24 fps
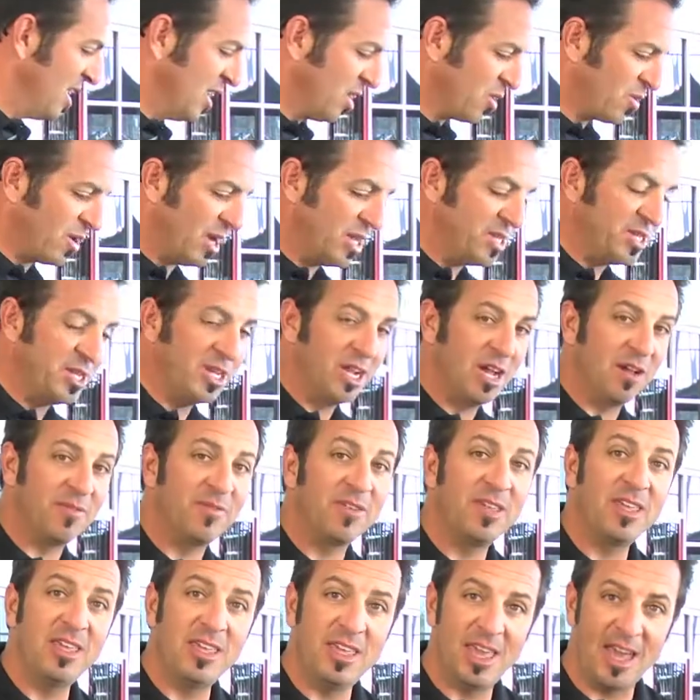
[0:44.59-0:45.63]
crazy enough,
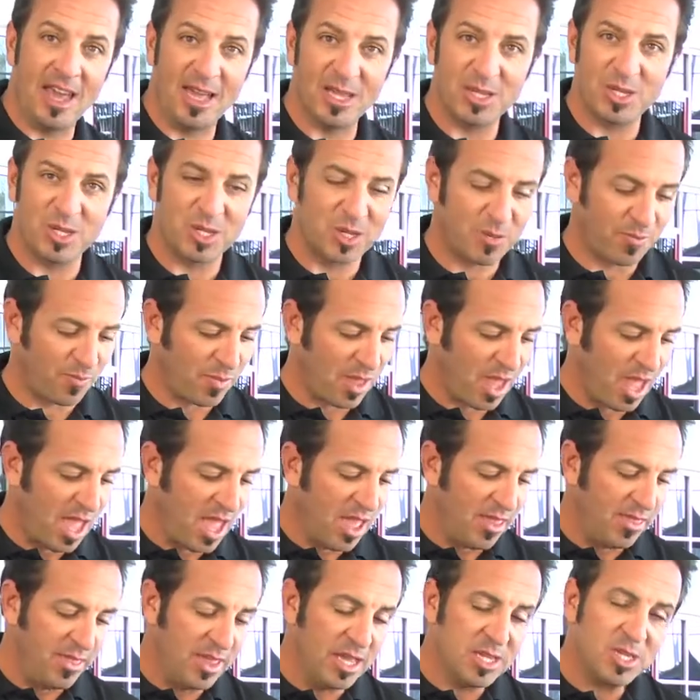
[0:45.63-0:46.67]
yes.
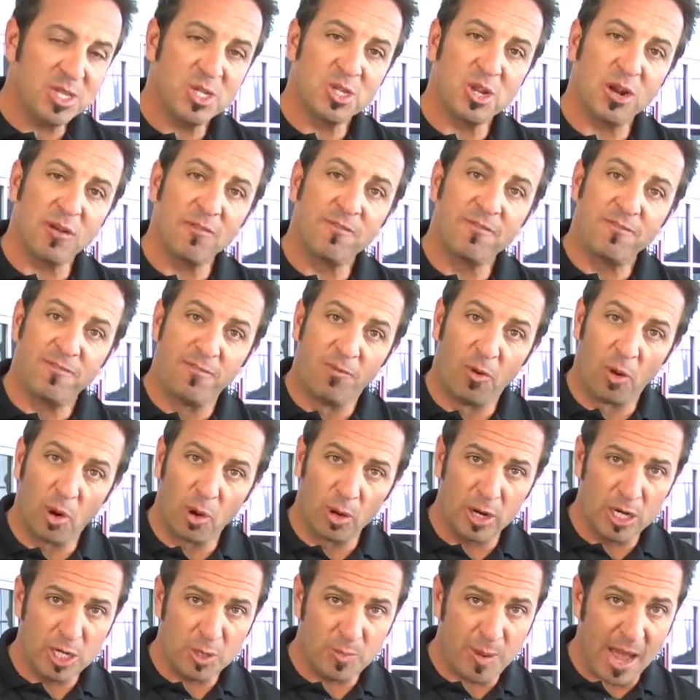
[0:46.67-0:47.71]
This is our
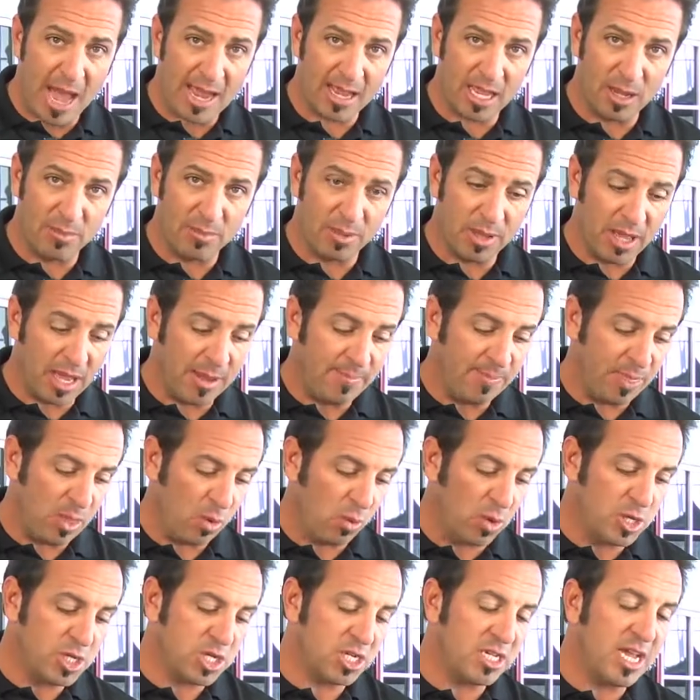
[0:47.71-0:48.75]
4-inch backing plate,
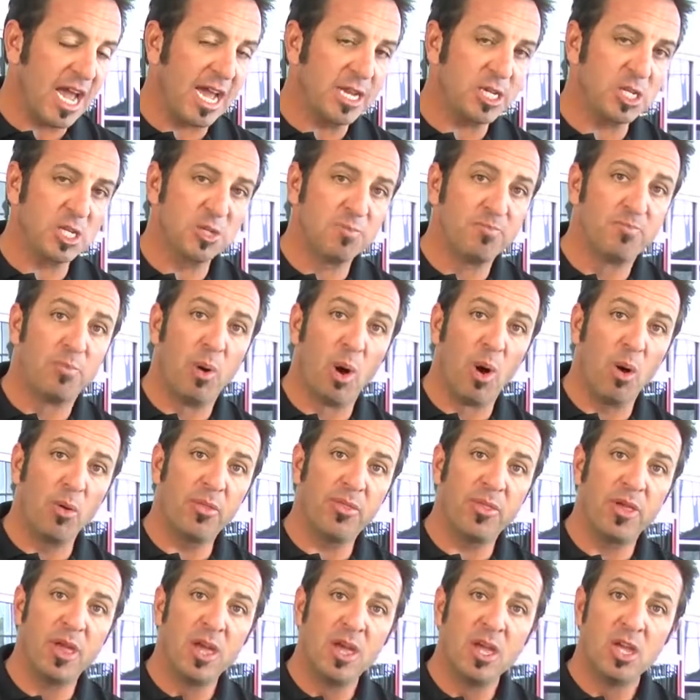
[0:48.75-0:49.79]
which attaches
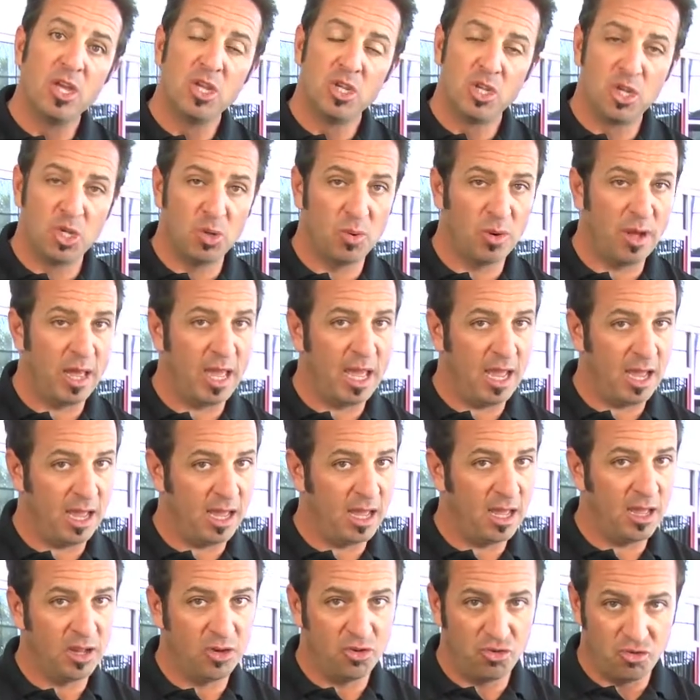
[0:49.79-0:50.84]
both to a
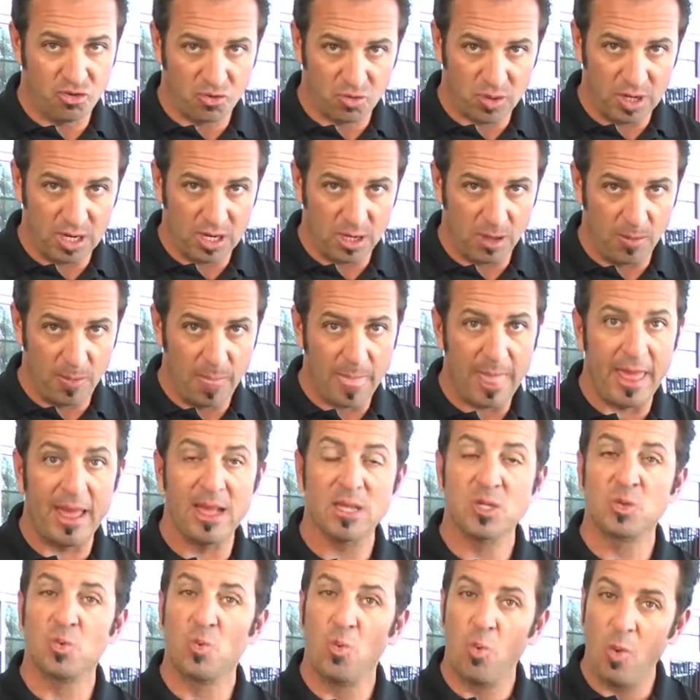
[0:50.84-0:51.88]
drill
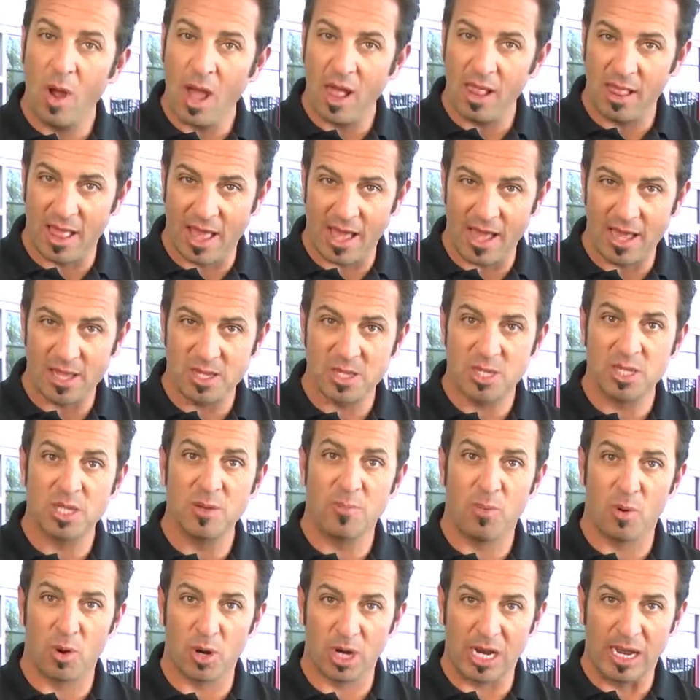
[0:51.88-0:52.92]
as well as the
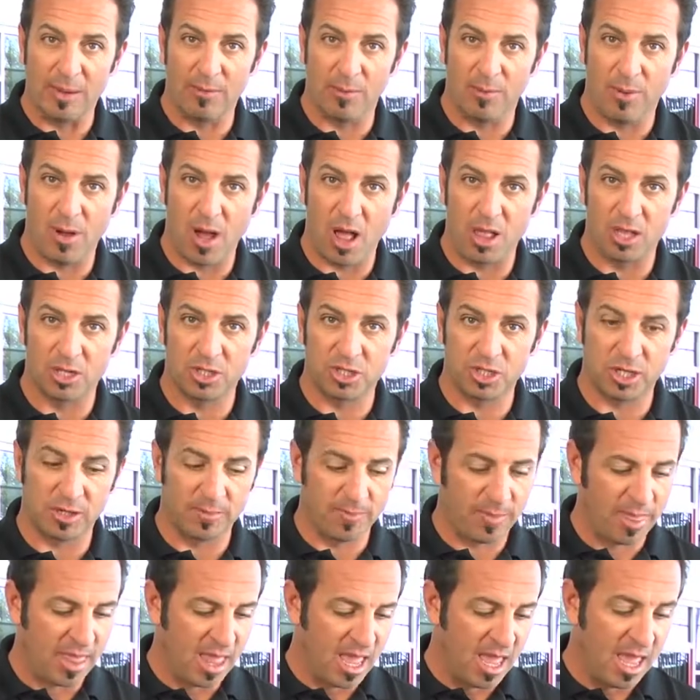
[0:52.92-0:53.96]
Porter Cable Polisher.
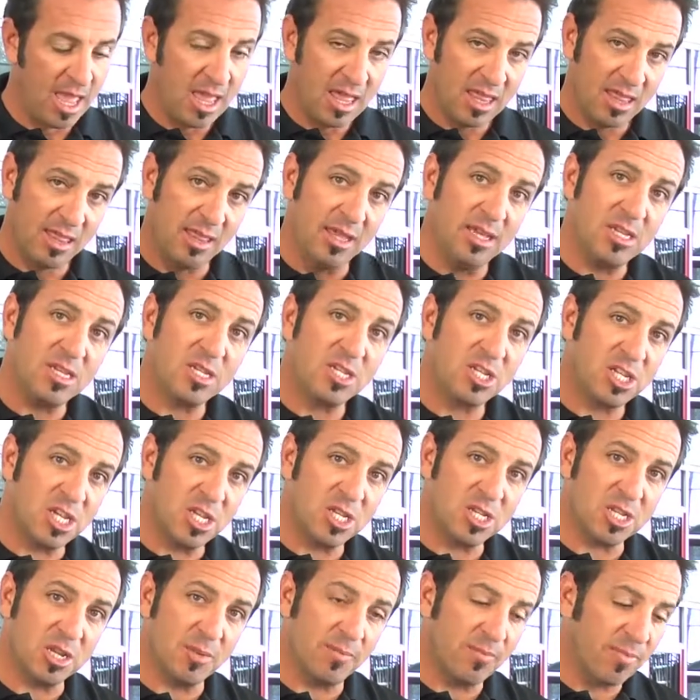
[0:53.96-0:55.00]
This
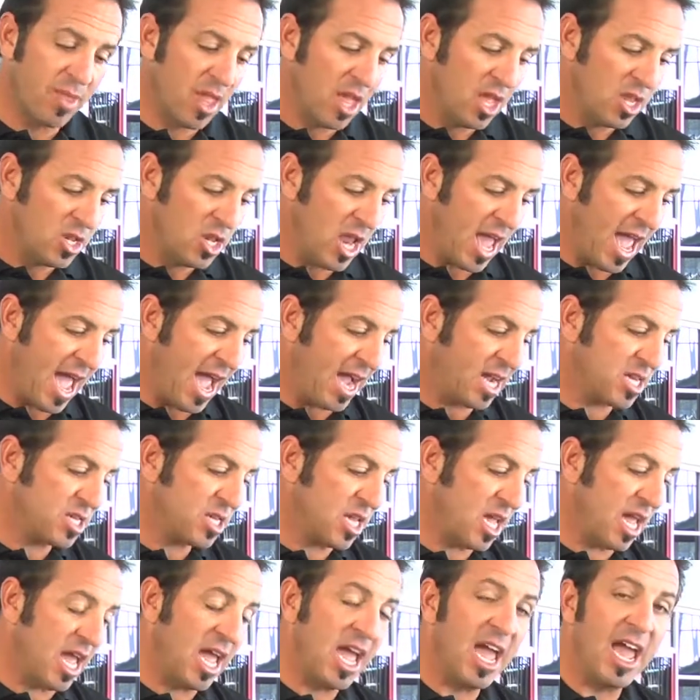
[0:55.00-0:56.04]
system acts
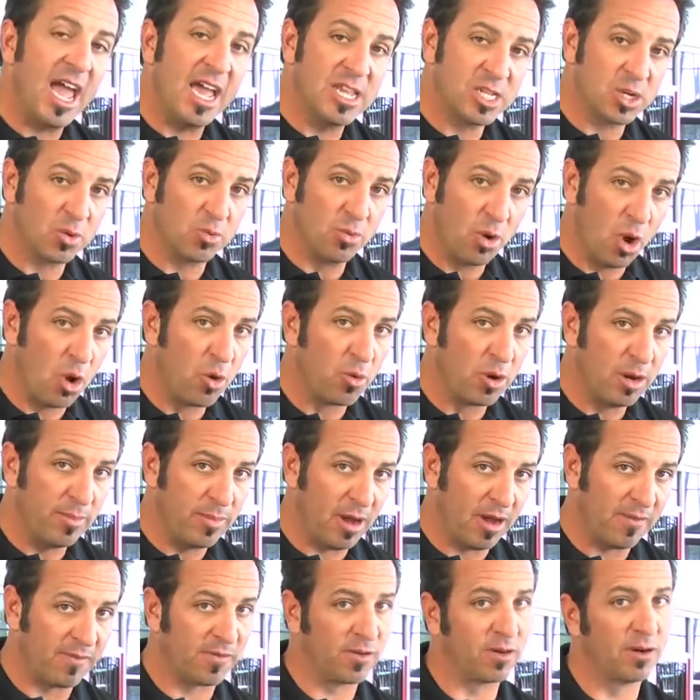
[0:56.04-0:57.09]
as a rotary
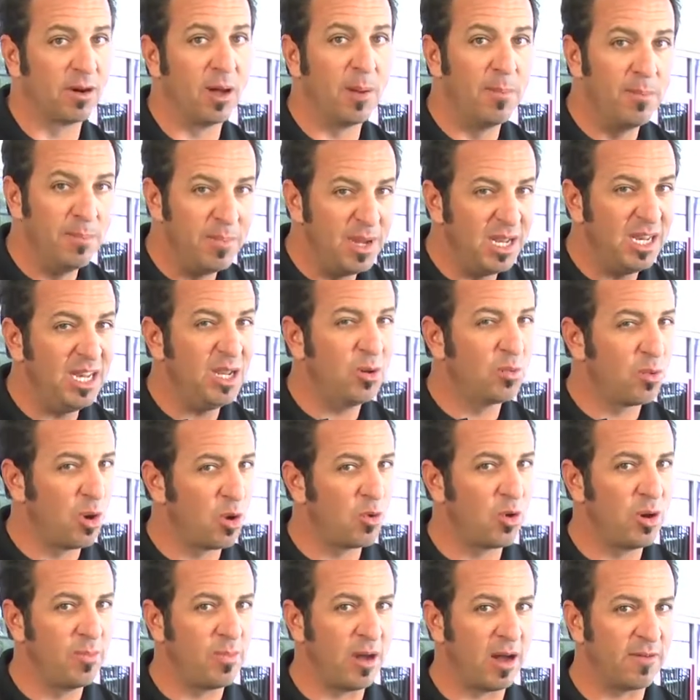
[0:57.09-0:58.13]
buffer, a mini
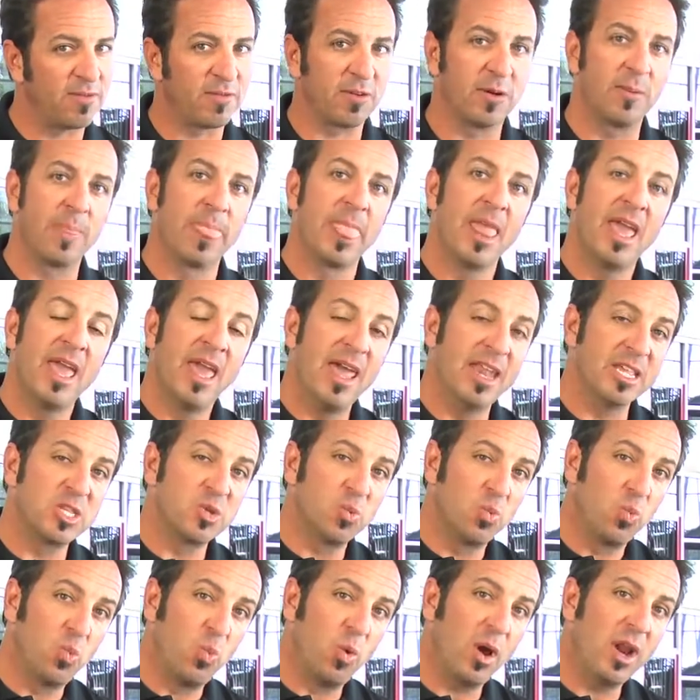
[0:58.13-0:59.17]
rotary buffer, and it's
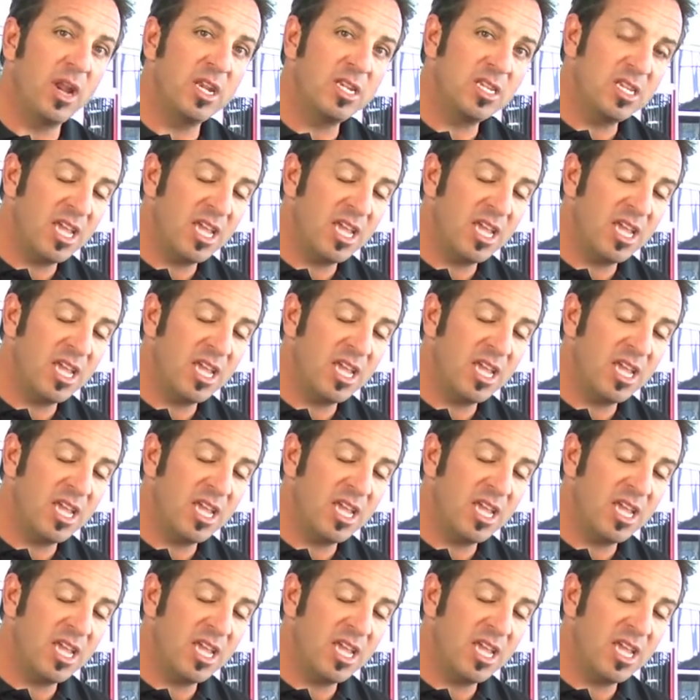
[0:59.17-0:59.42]
what it